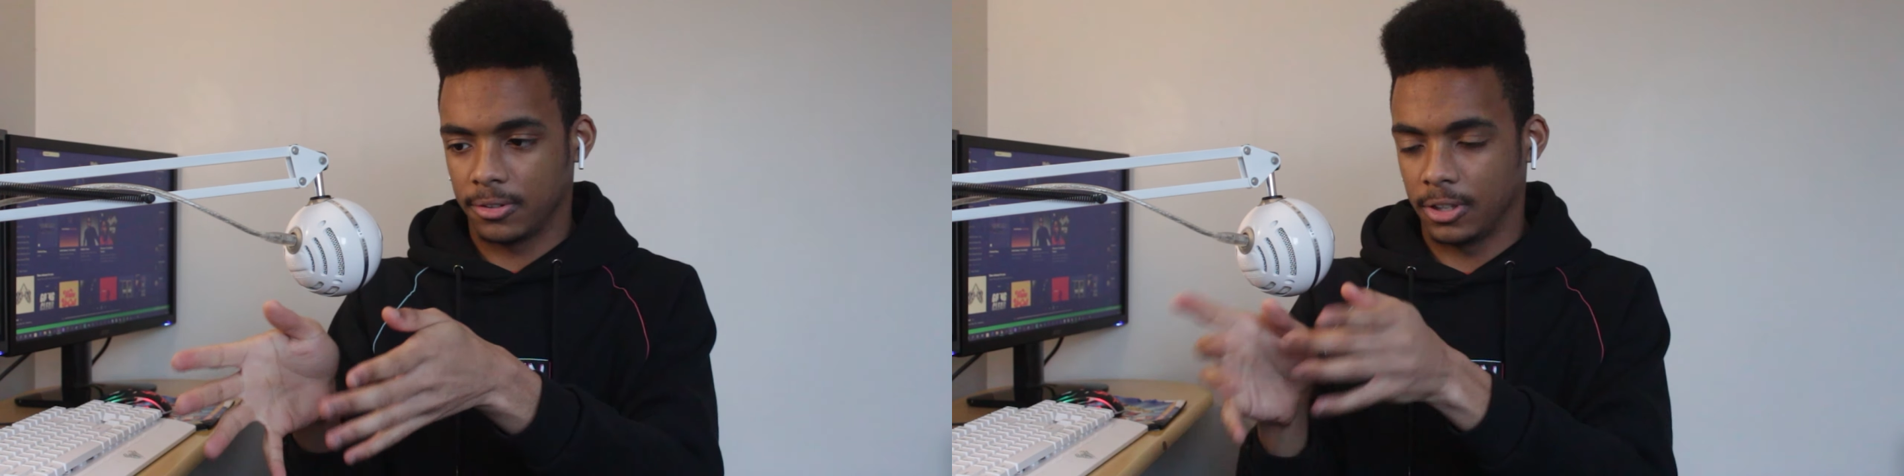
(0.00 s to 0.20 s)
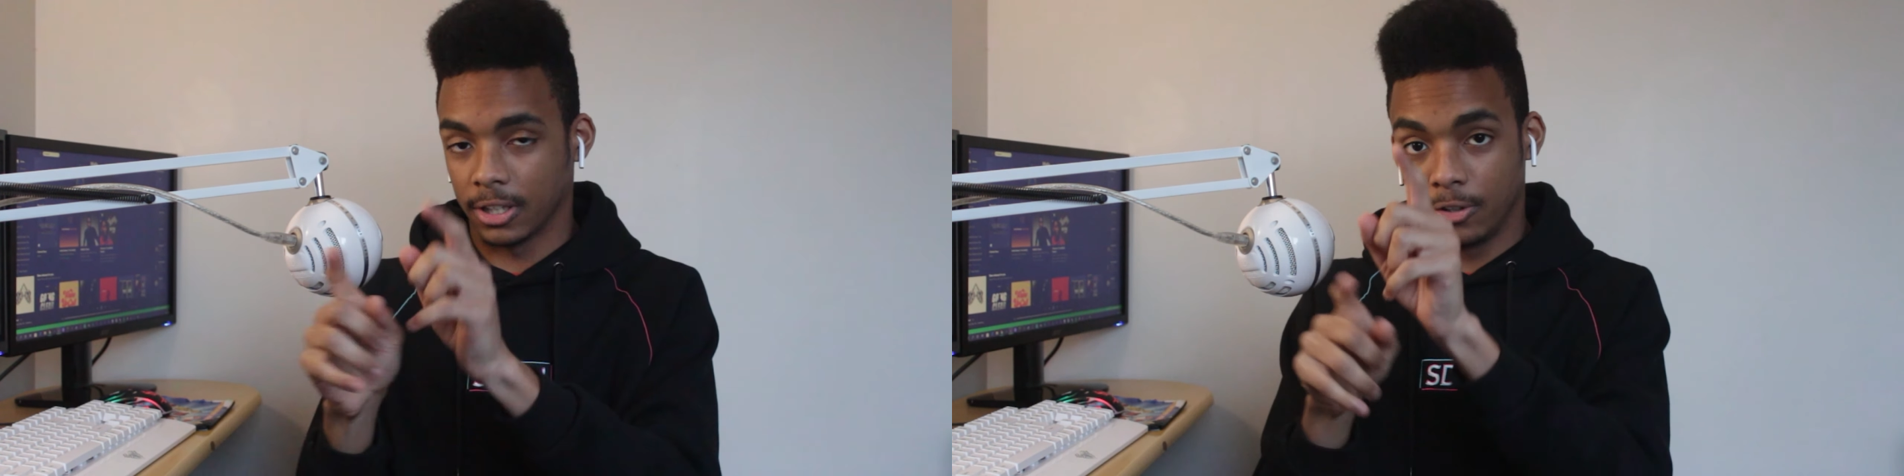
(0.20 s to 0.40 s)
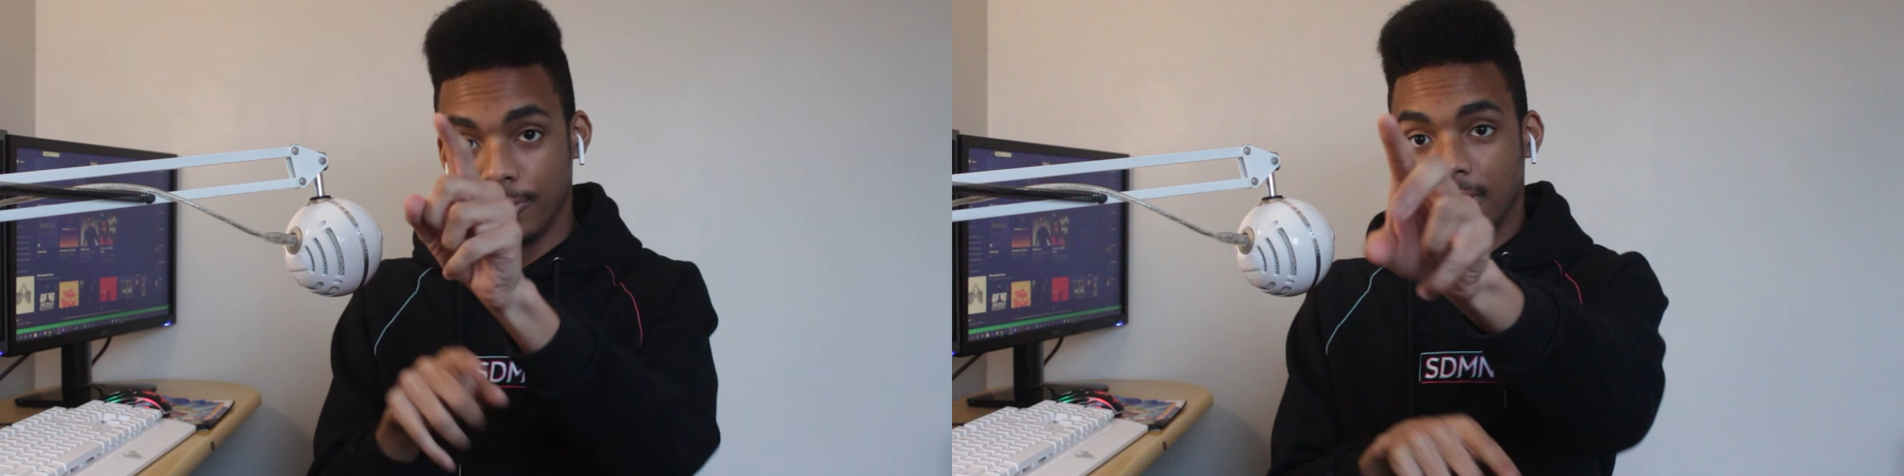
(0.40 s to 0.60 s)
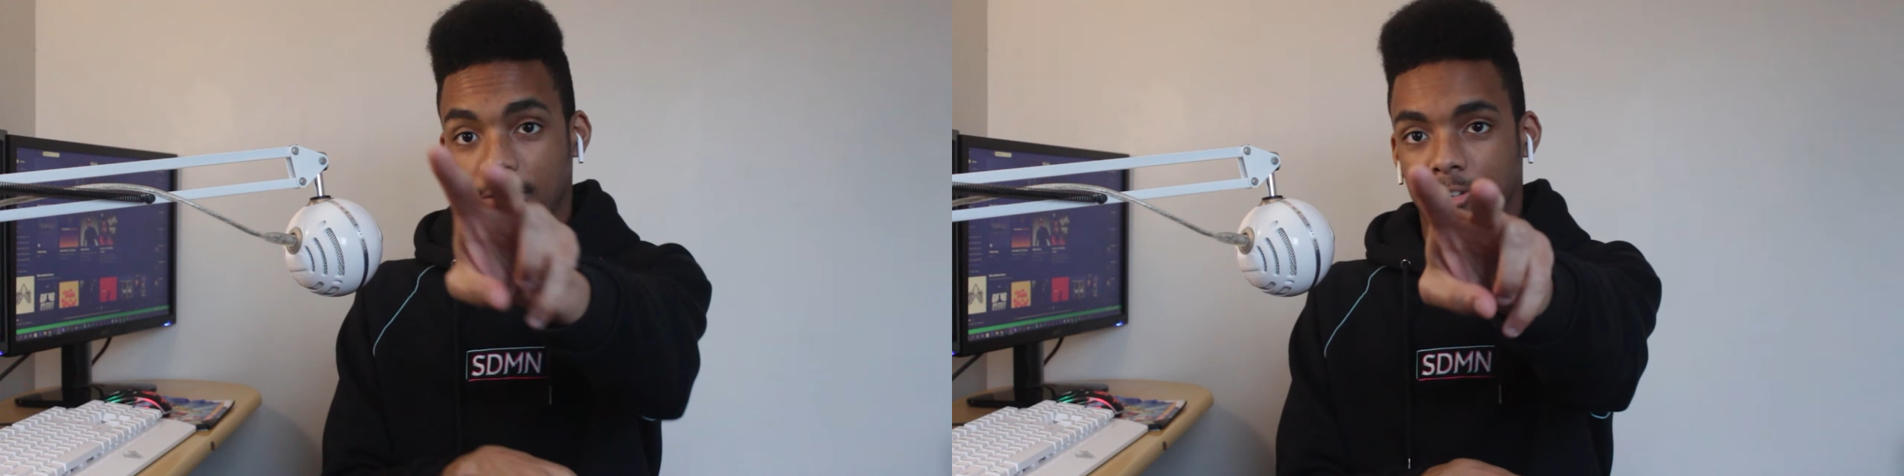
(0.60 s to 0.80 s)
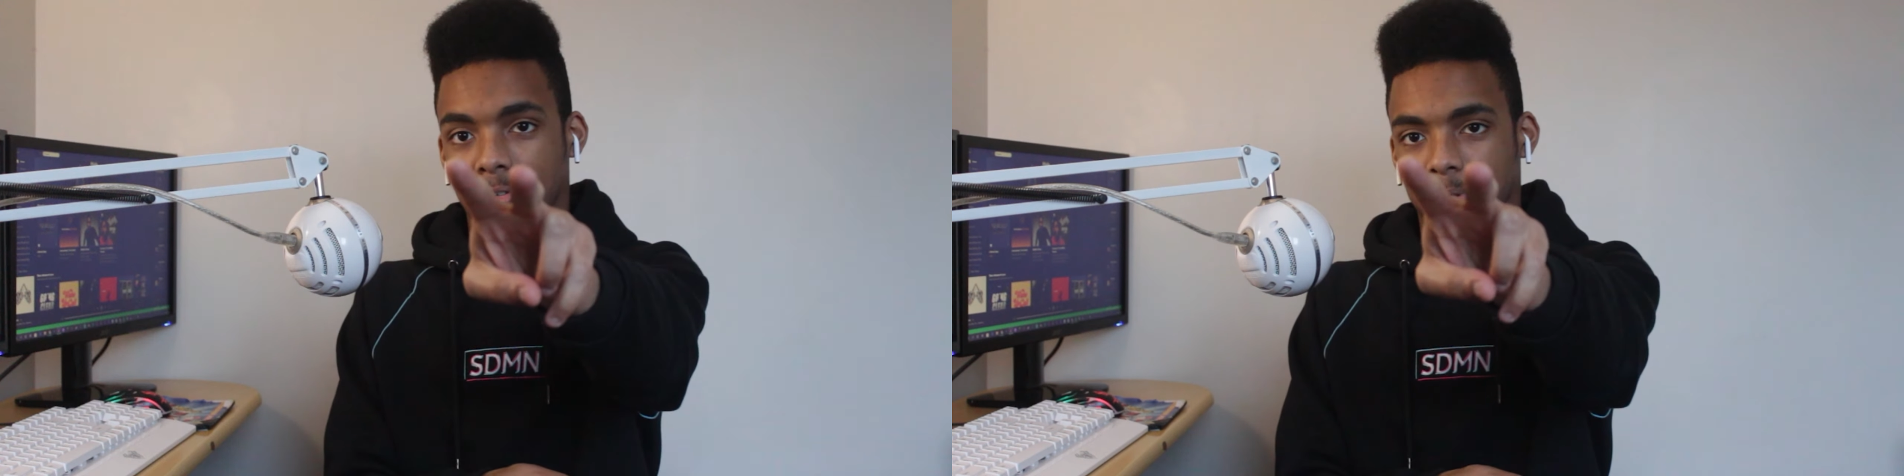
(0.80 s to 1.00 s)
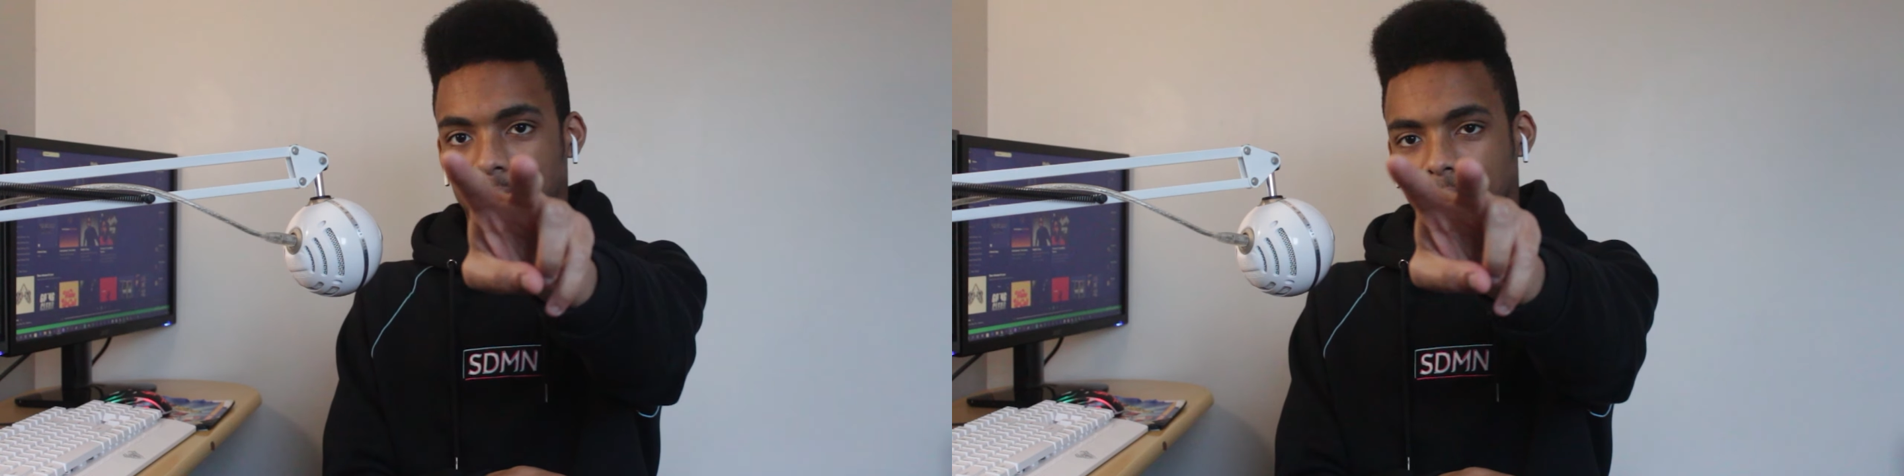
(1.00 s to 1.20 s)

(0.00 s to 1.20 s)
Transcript: You get two videos this week,